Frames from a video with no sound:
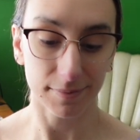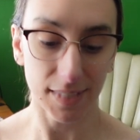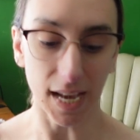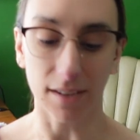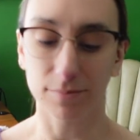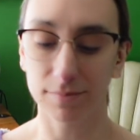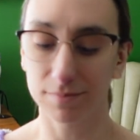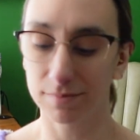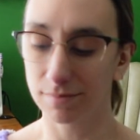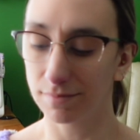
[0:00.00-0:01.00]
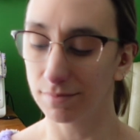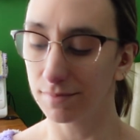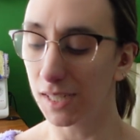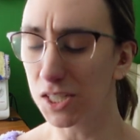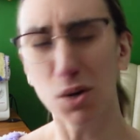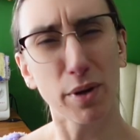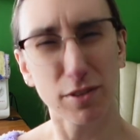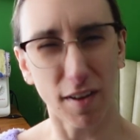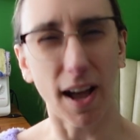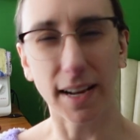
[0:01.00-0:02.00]
yeah, it's going
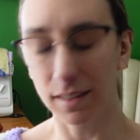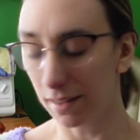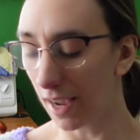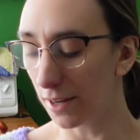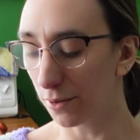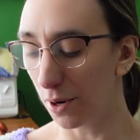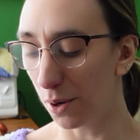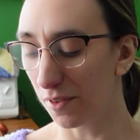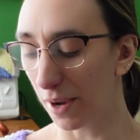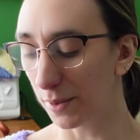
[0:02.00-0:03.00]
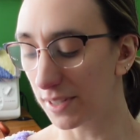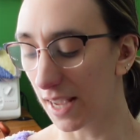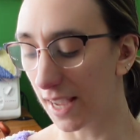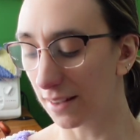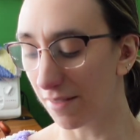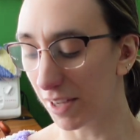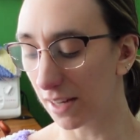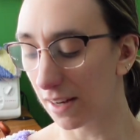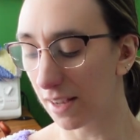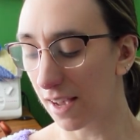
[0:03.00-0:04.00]
fine. I don't know if I would say I love
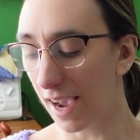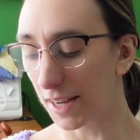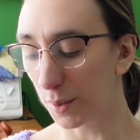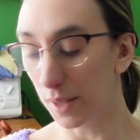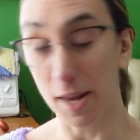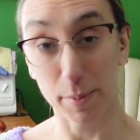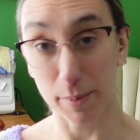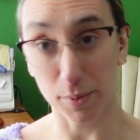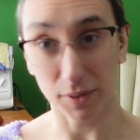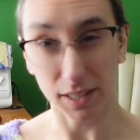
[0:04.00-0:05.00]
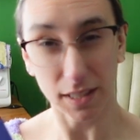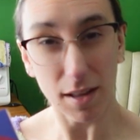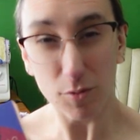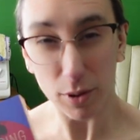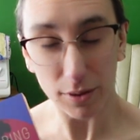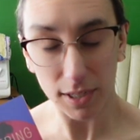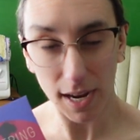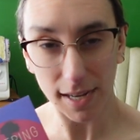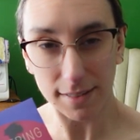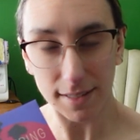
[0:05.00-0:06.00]
it. I know a lot of people really love Wuthering
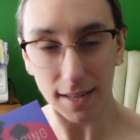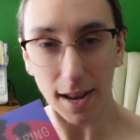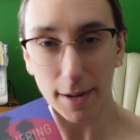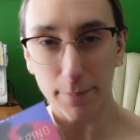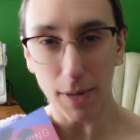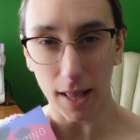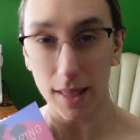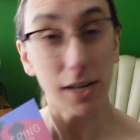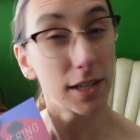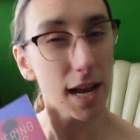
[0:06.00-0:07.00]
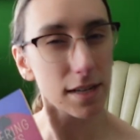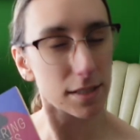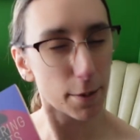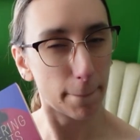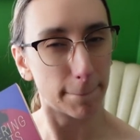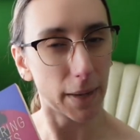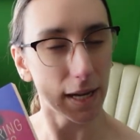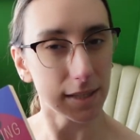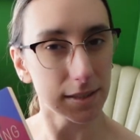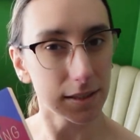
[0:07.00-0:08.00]
Heights and I'm not there yet,
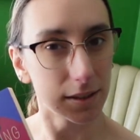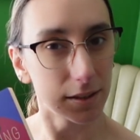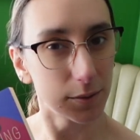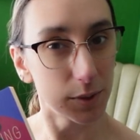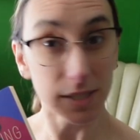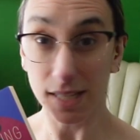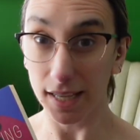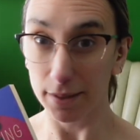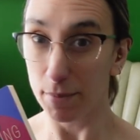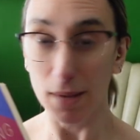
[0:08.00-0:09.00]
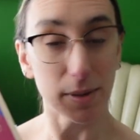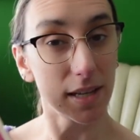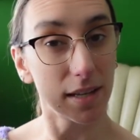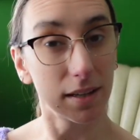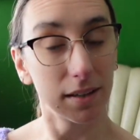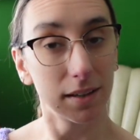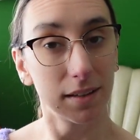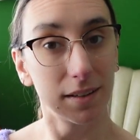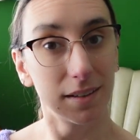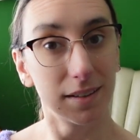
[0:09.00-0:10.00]
but we'll see. Maybe
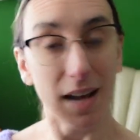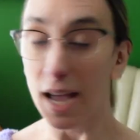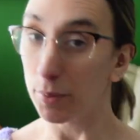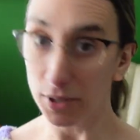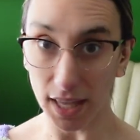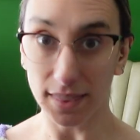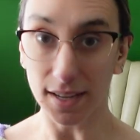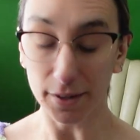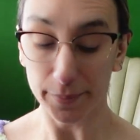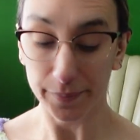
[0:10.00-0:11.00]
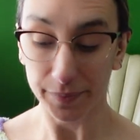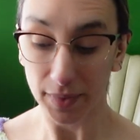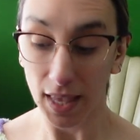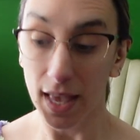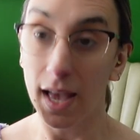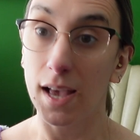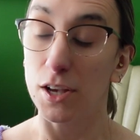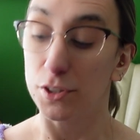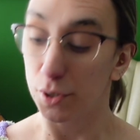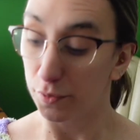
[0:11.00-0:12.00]
I will get there.
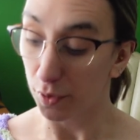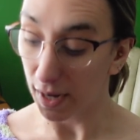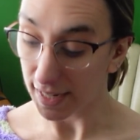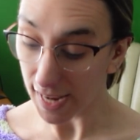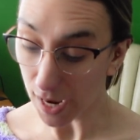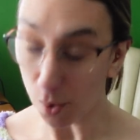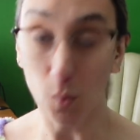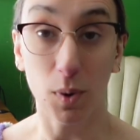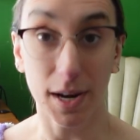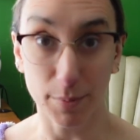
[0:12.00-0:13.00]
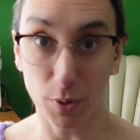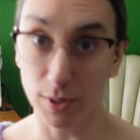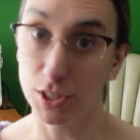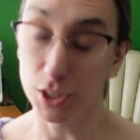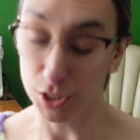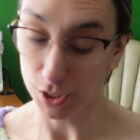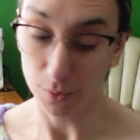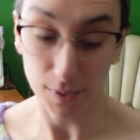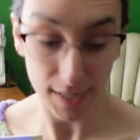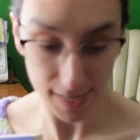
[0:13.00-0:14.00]
So for right now, what I'm going to
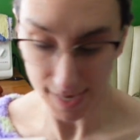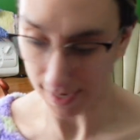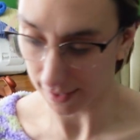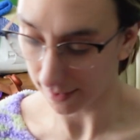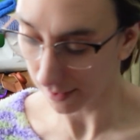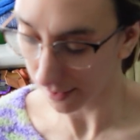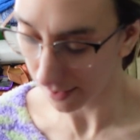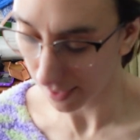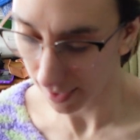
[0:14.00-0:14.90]
do is